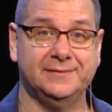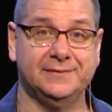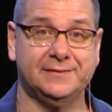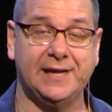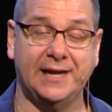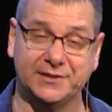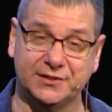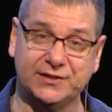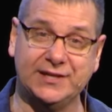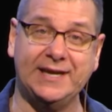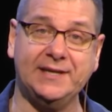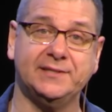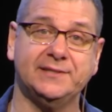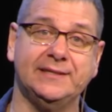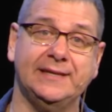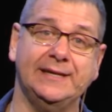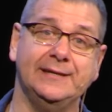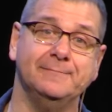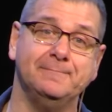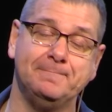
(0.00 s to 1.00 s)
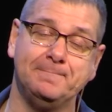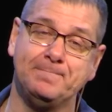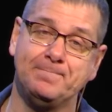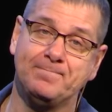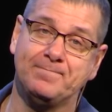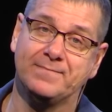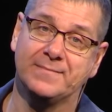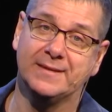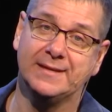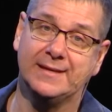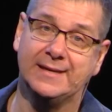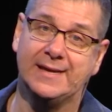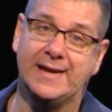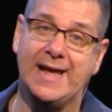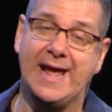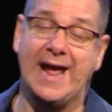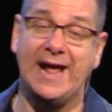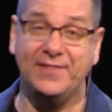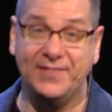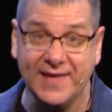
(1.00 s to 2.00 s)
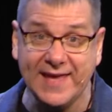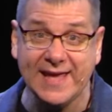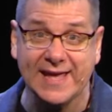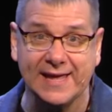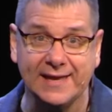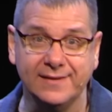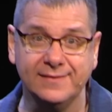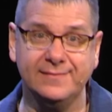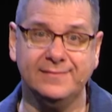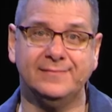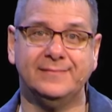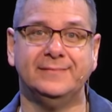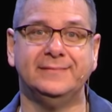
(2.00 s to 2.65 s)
God's testing. And then